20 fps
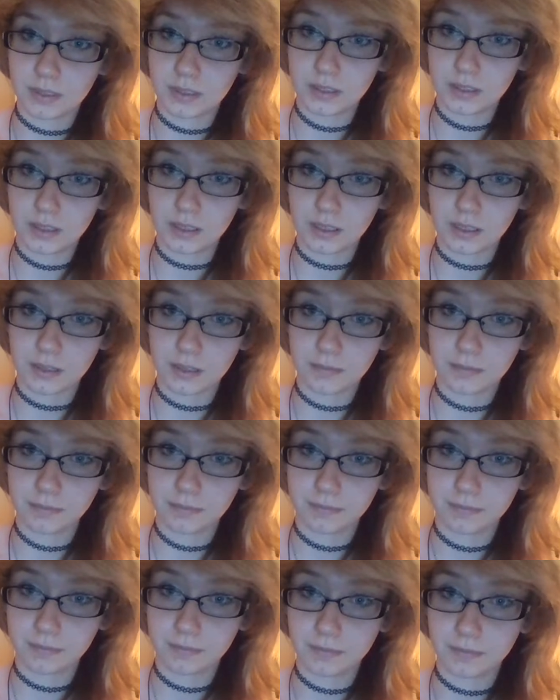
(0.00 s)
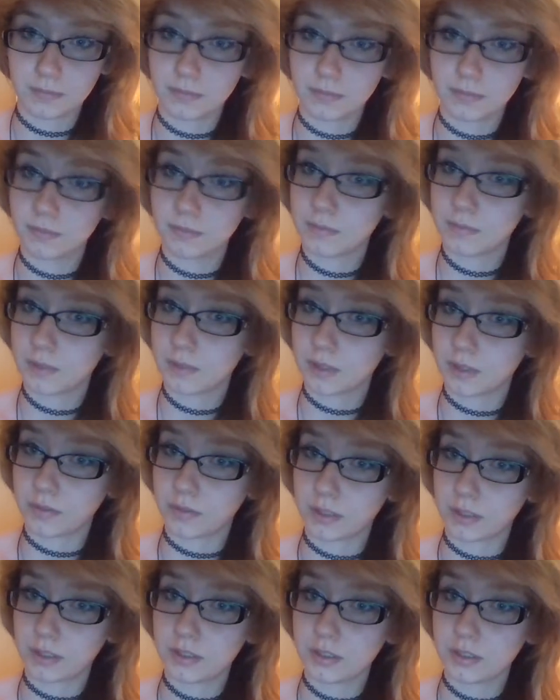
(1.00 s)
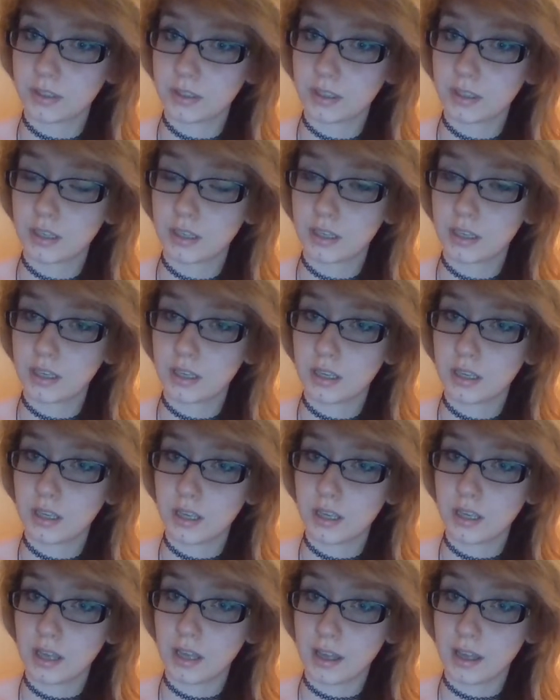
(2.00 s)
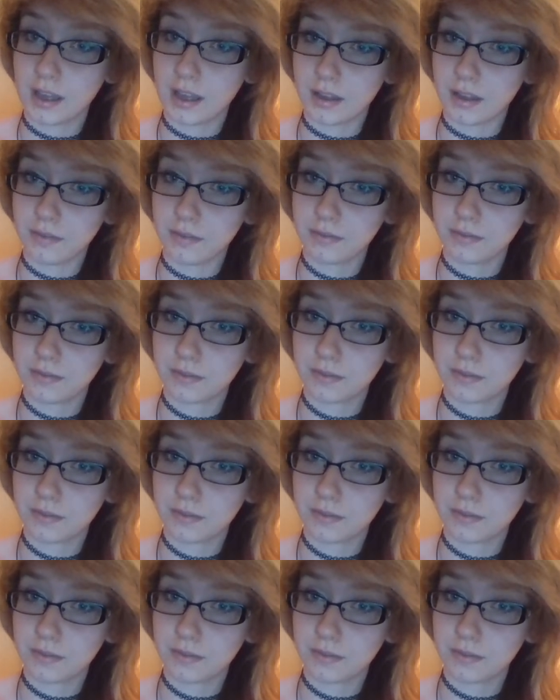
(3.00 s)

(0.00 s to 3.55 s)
this is E, 3 fingers. F,